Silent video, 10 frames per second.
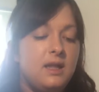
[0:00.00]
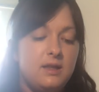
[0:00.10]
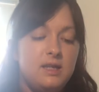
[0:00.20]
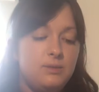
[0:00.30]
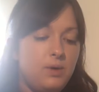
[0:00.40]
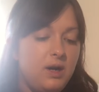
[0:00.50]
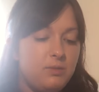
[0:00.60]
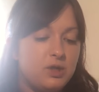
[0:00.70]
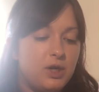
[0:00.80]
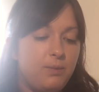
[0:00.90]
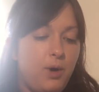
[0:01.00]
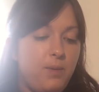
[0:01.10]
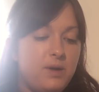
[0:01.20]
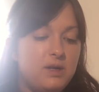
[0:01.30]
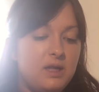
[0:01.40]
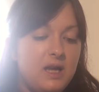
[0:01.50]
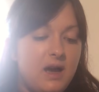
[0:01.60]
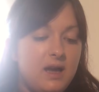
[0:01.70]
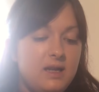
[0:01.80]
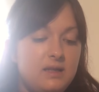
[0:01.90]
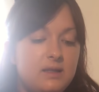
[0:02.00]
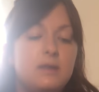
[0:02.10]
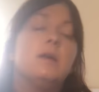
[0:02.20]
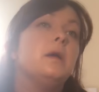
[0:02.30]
This one I'm just going to pop under the eyes.